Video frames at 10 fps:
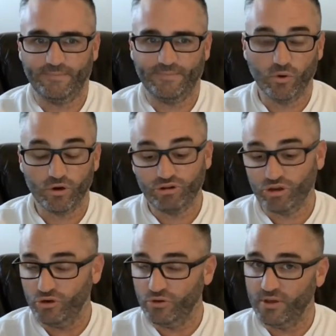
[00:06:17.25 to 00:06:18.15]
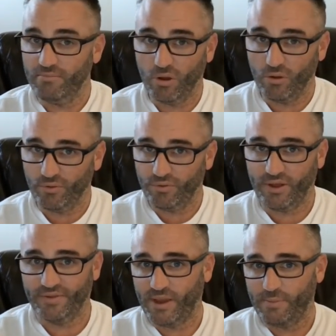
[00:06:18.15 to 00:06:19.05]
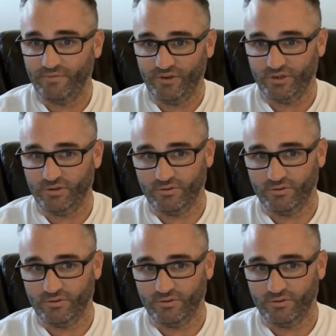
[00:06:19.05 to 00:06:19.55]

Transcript: or you can do them both on top of each other.